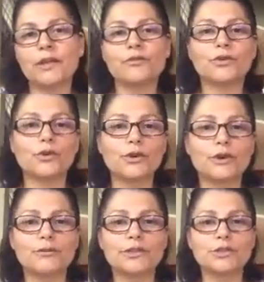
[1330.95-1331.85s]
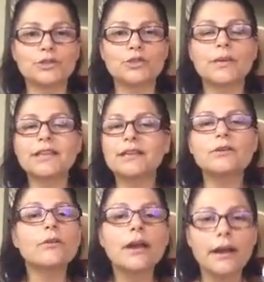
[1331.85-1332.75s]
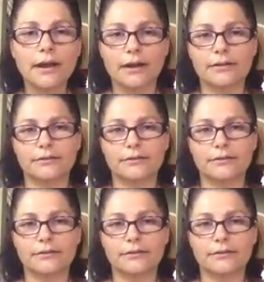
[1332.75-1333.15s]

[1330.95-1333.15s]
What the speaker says: if you don't love what you're doing, they don't care.